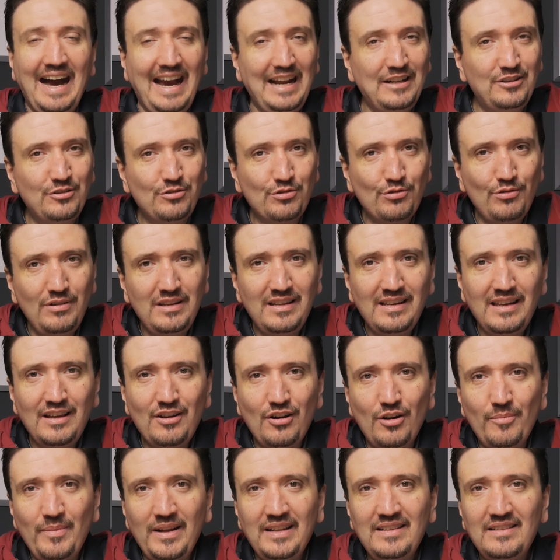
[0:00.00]
I truly
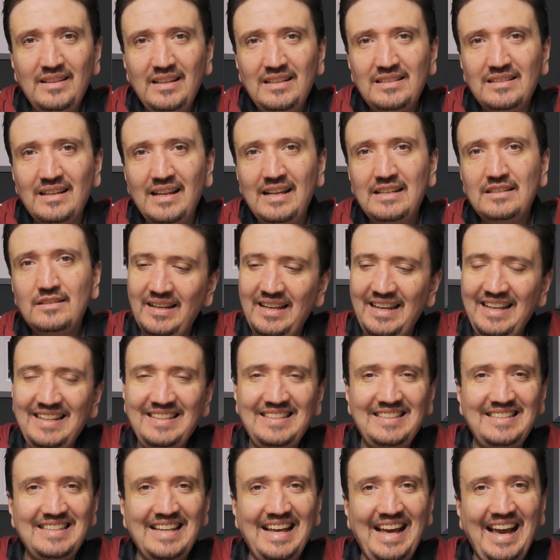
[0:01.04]
recommend this lens.
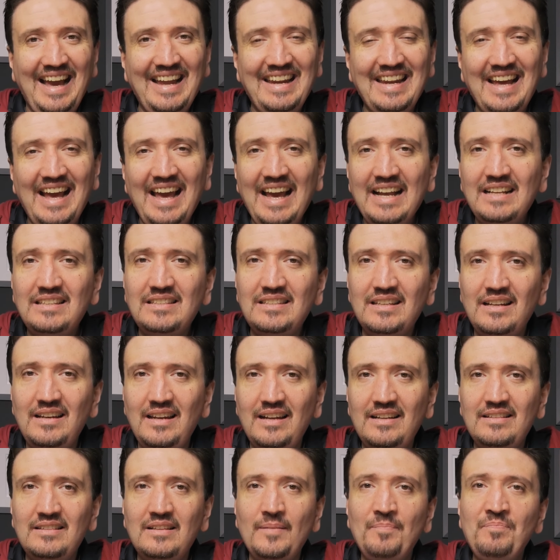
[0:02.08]
It's an
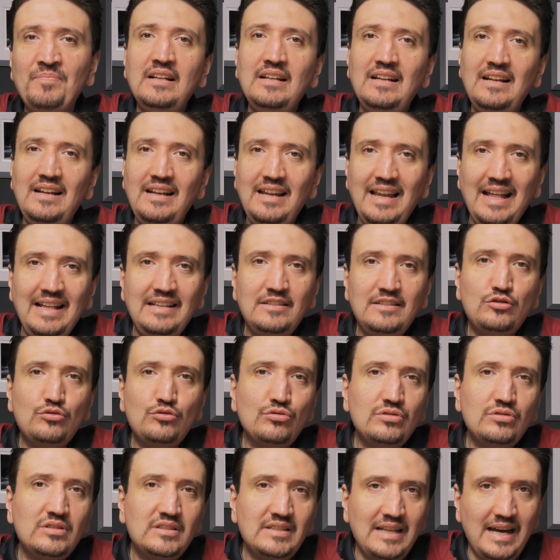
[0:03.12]
excellent lens
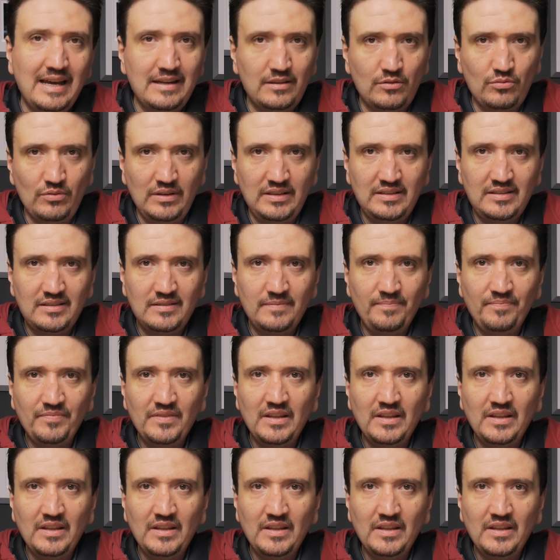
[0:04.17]
to start with.